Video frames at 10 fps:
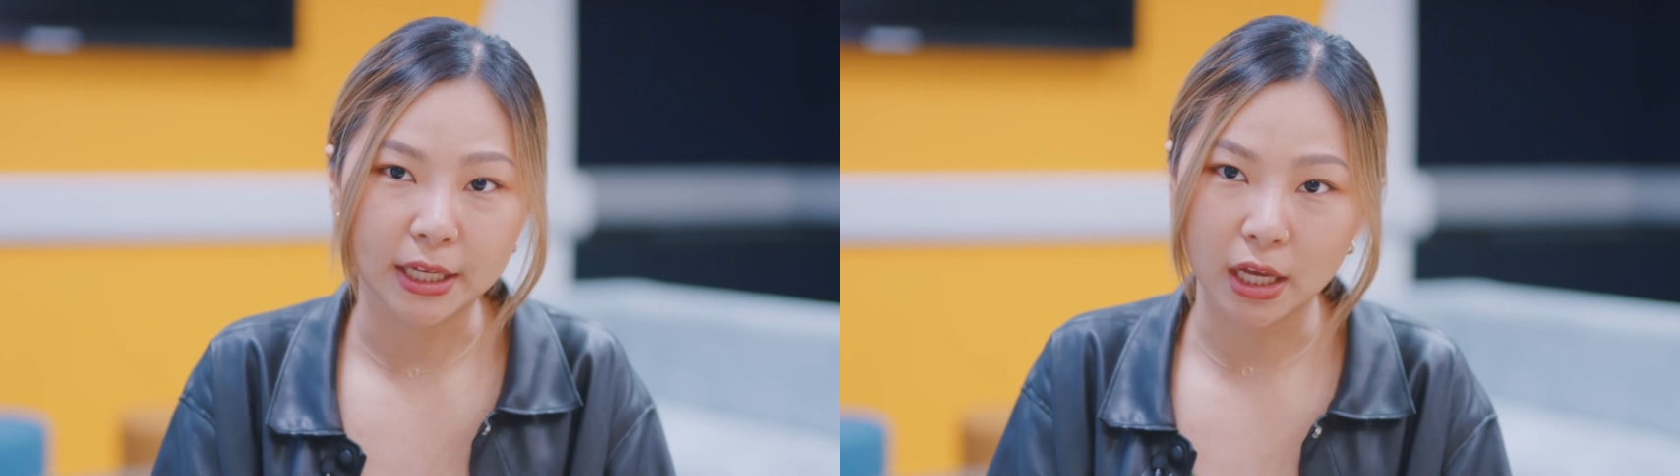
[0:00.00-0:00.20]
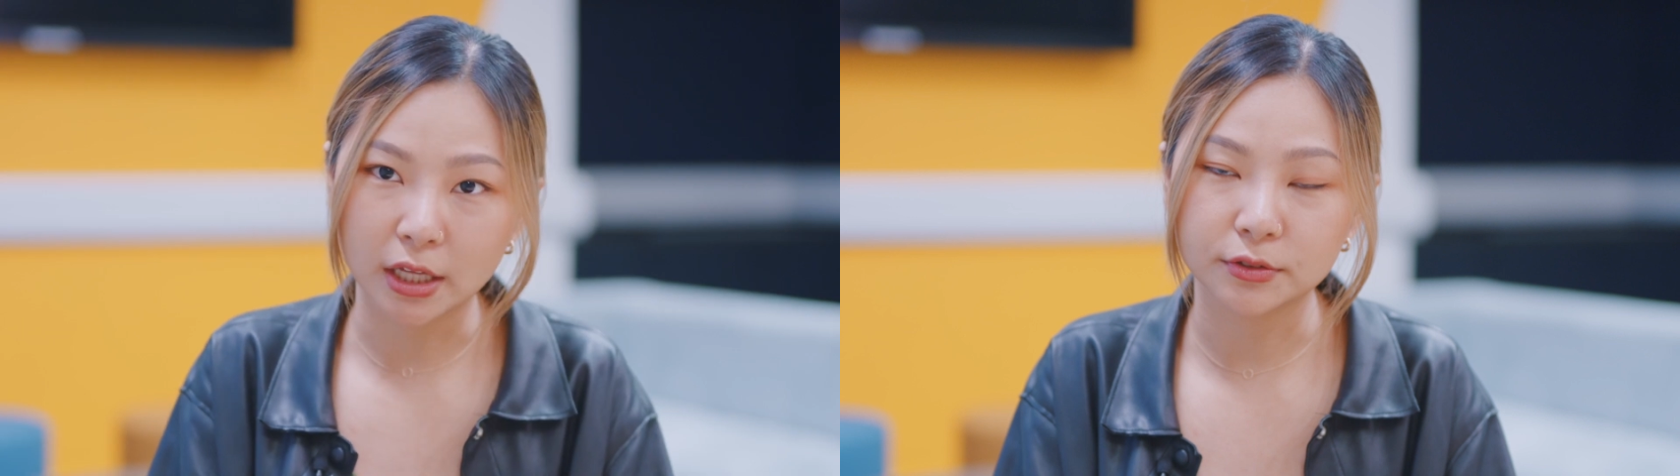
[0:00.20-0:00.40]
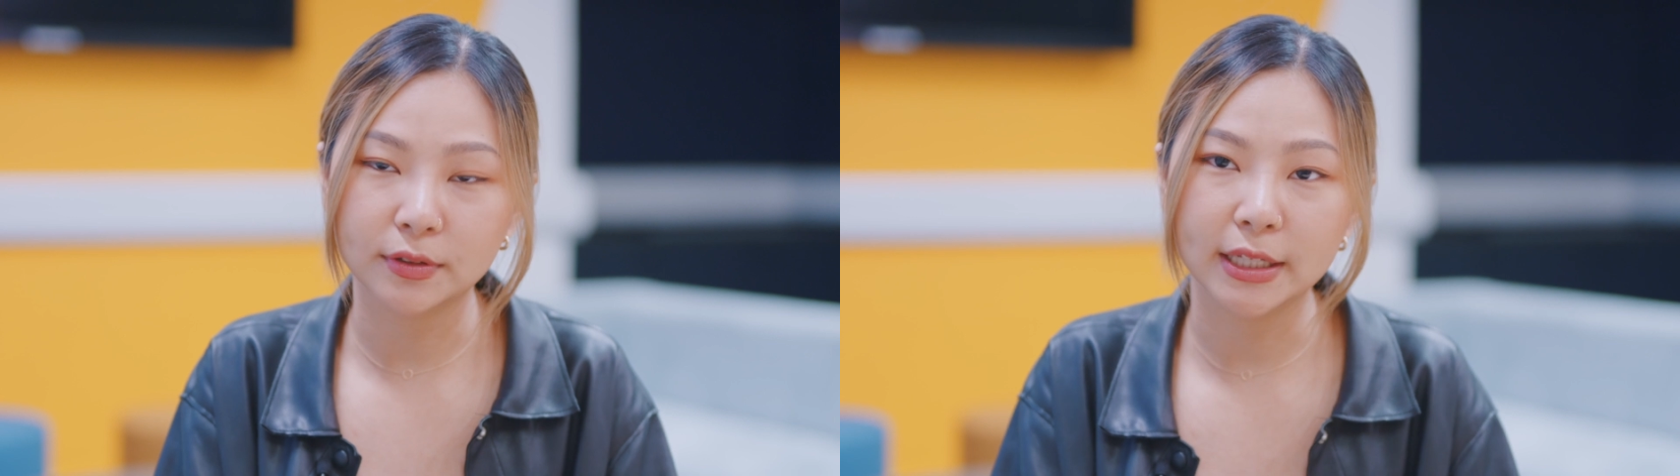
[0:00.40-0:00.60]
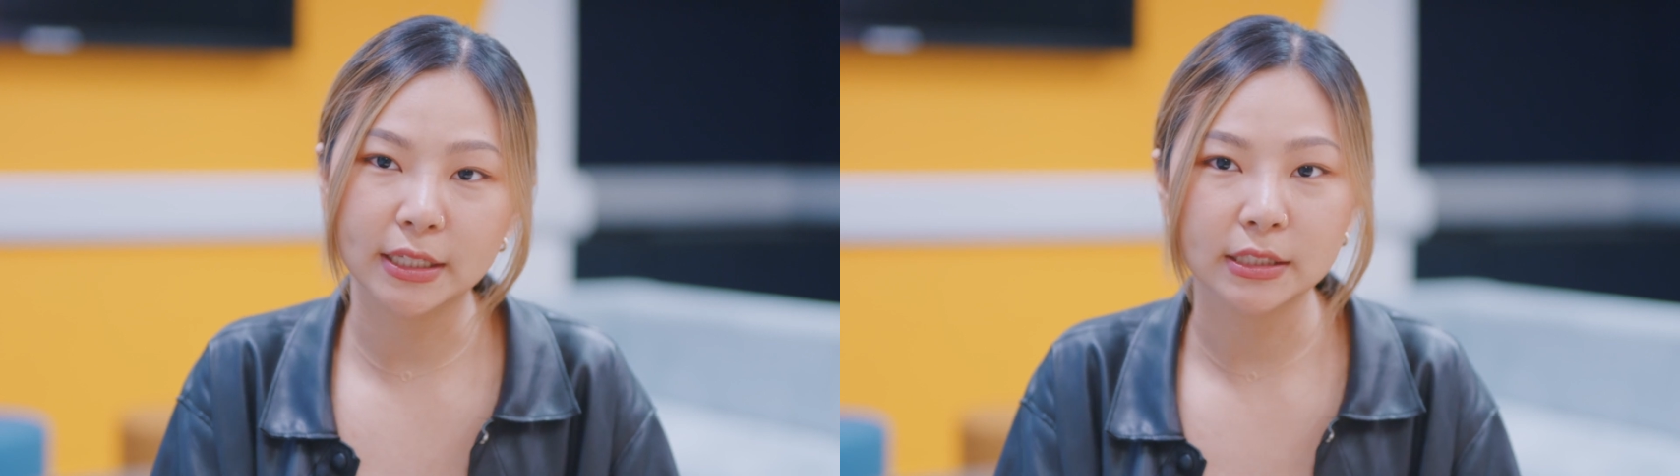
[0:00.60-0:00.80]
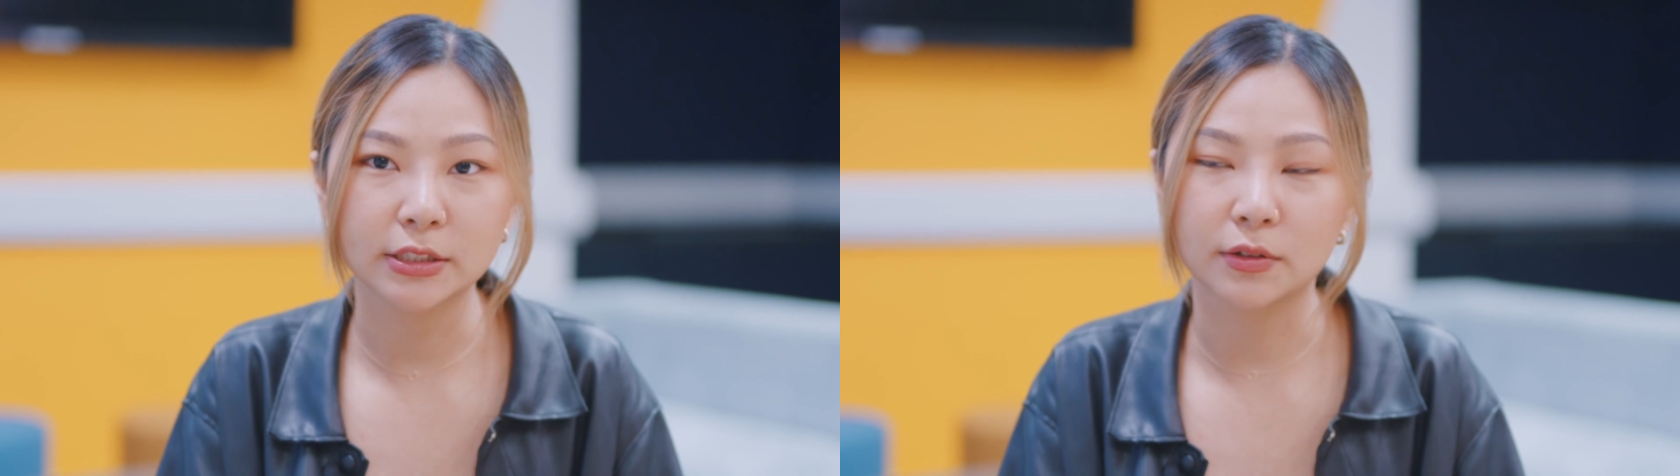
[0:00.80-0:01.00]

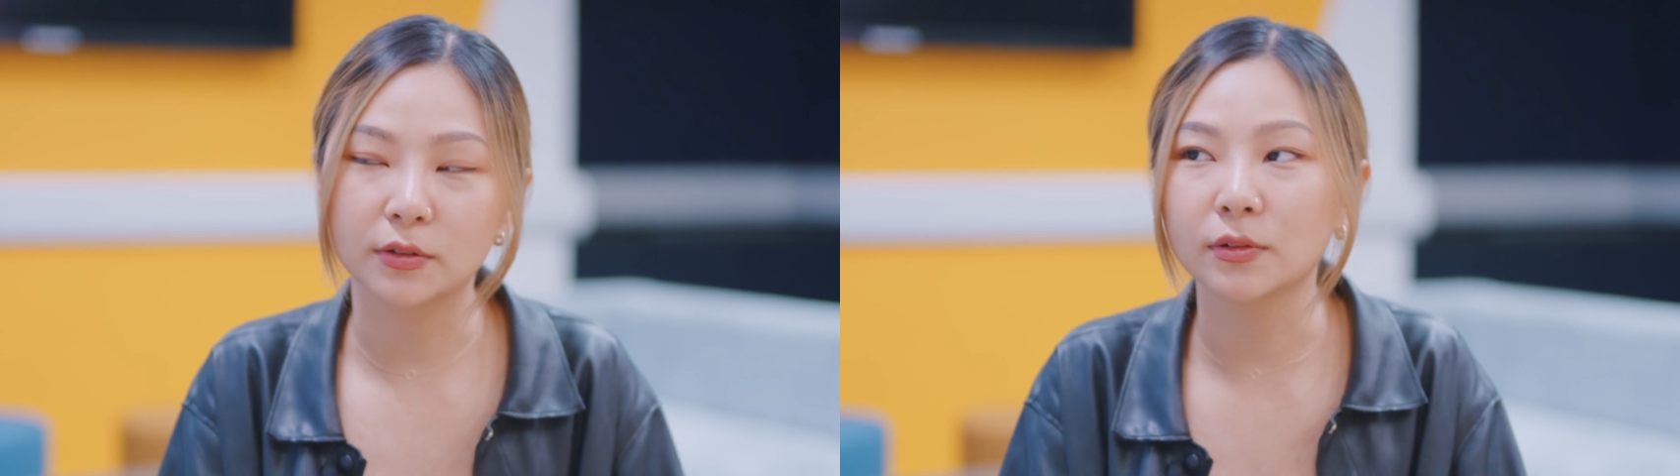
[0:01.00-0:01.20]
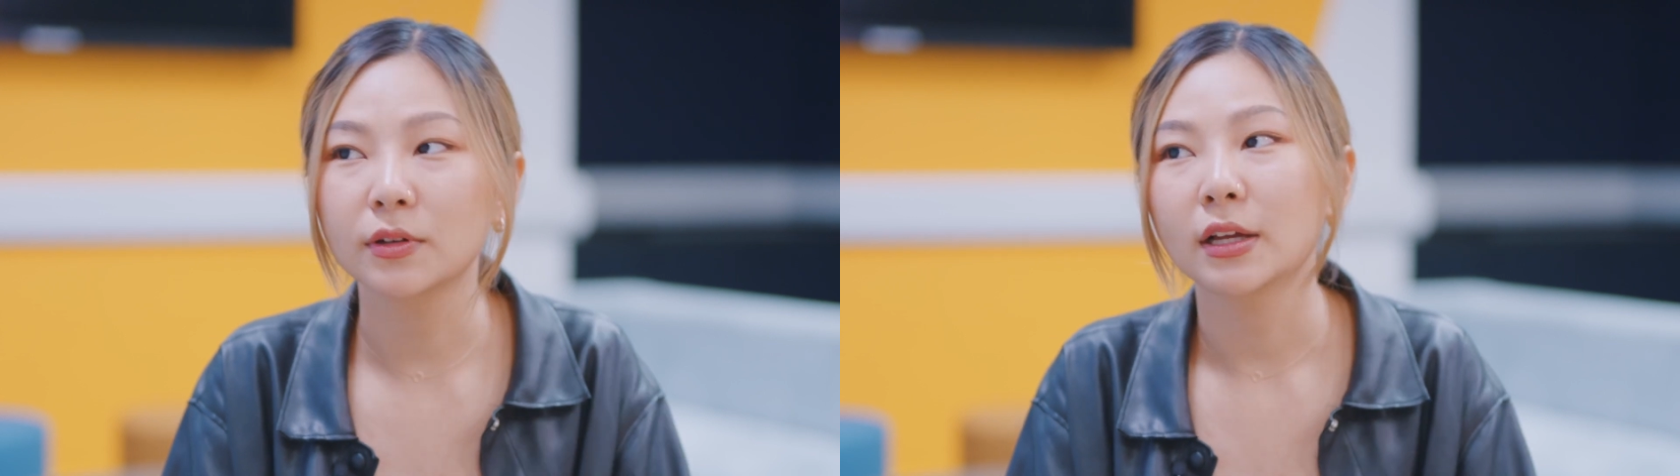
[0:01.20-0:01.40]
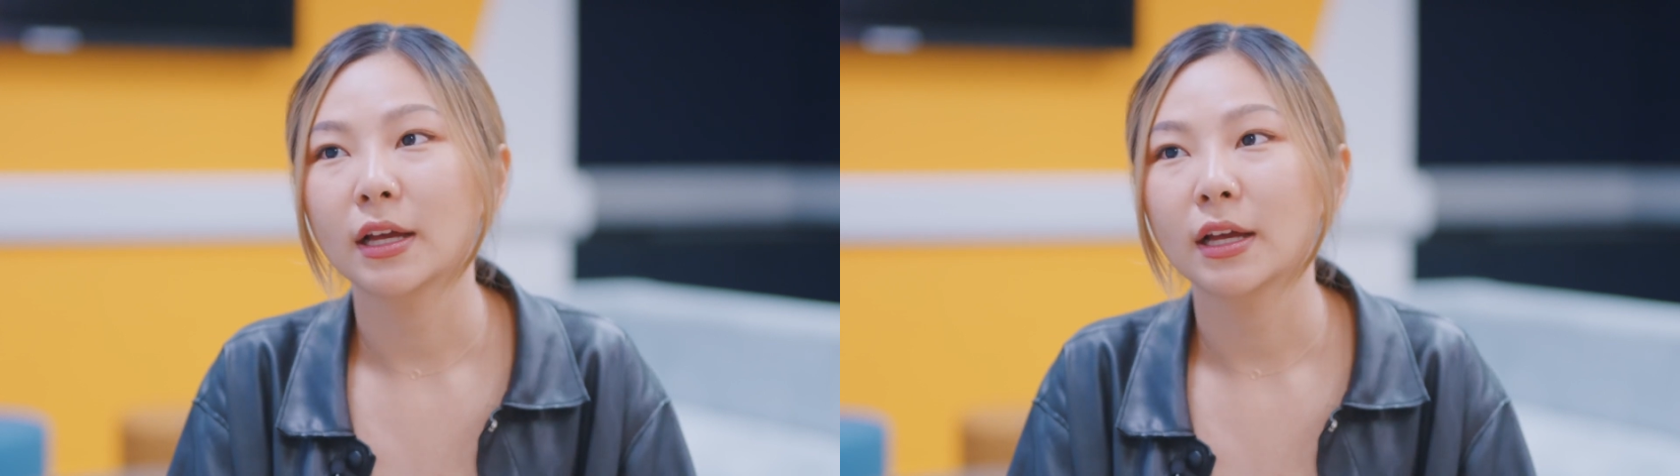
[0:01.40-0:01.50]
country, so